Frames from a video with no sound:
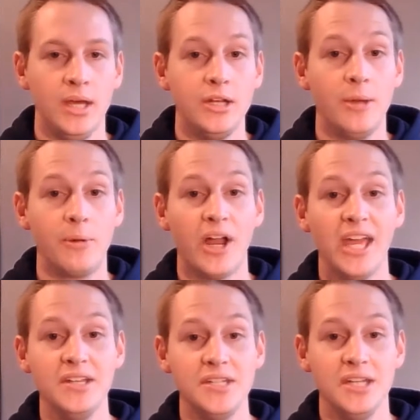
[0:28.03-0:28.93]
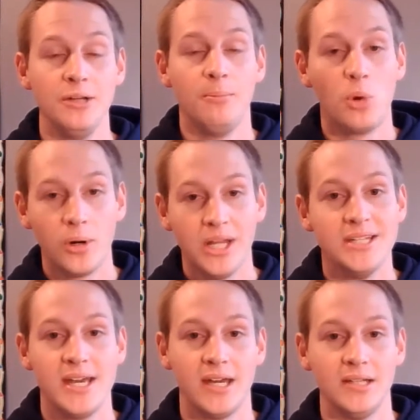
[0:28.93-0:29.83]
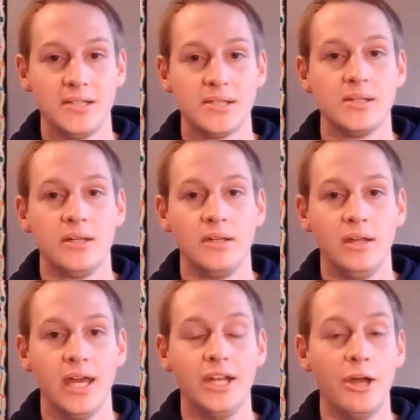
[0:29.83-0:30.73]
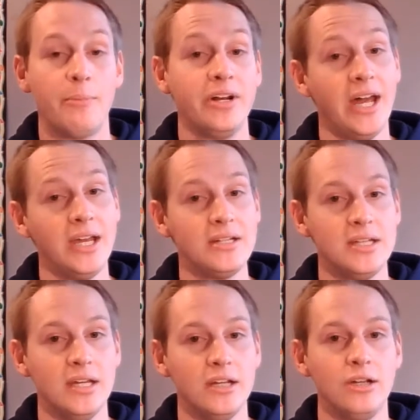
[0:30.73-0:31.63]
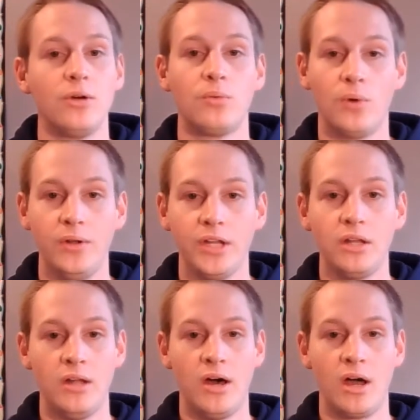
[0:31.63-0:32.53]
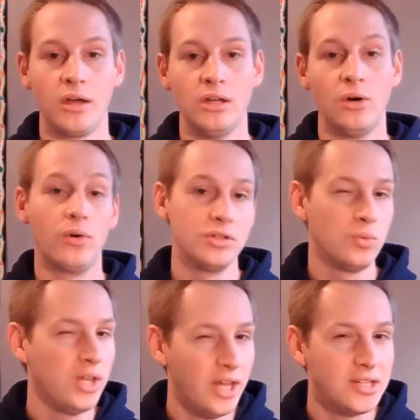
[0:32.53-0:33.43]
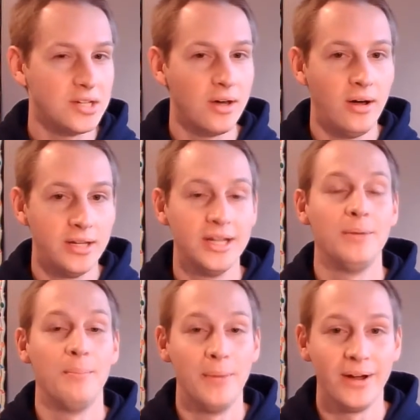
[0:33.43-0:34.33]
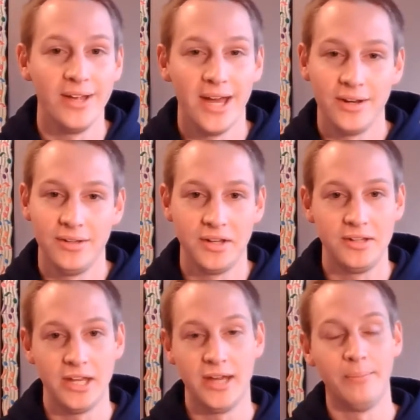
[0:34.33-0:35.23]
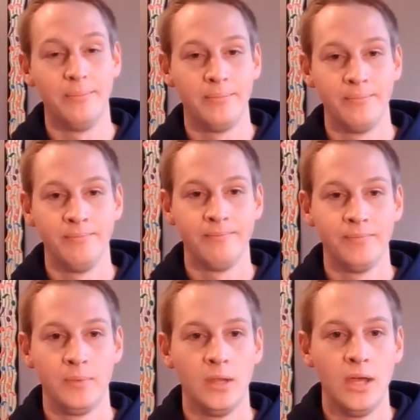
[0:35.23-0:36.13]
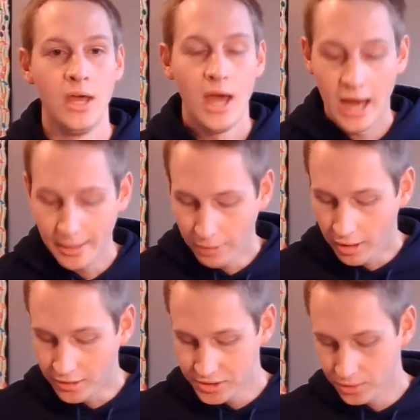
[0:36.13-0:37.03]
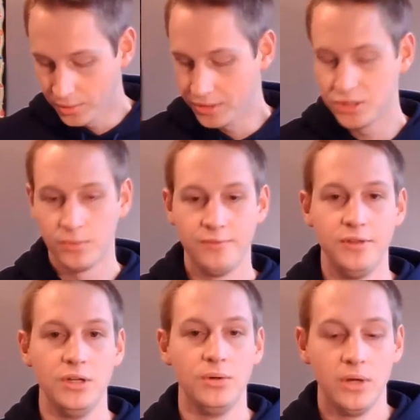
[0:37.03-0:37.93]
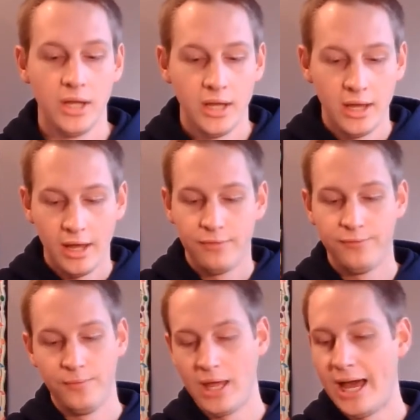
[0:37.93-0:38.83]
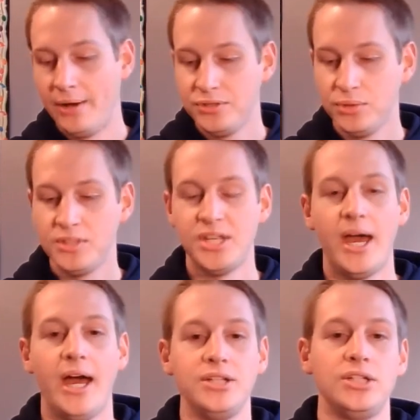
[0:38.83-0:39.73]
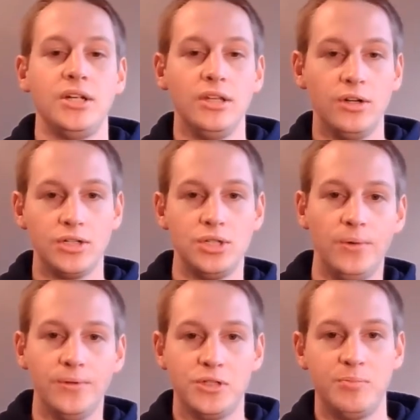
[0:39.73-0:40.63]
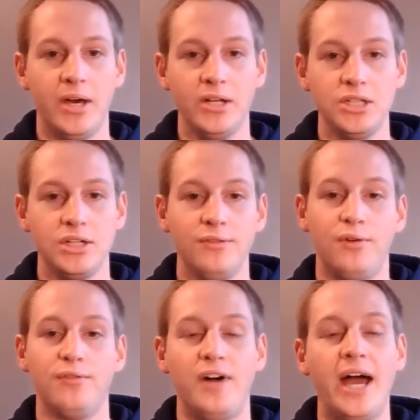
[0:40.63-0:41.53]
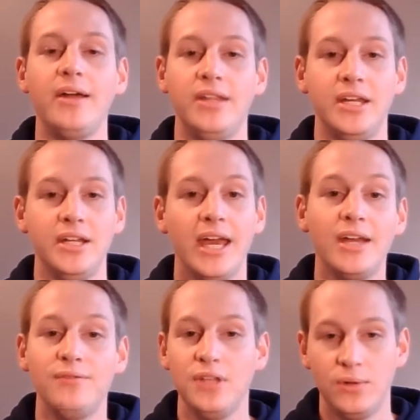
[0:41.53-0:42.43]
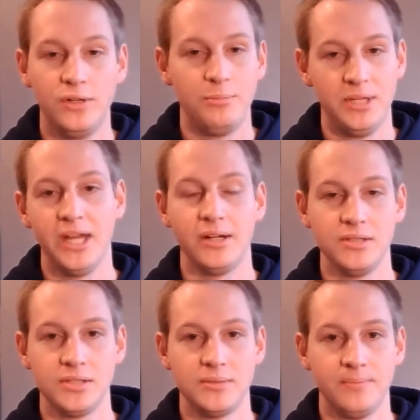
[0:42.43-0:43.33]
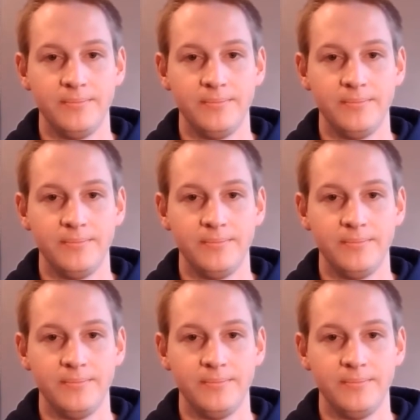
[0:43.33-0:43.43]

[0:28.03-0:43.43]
number 18, Morning Dance, and number 19, Rolling Along, or as we like to call it, Mary Had a Little Lamb. I'm also going to review how to attach your shoulder sponge for violin and viola players.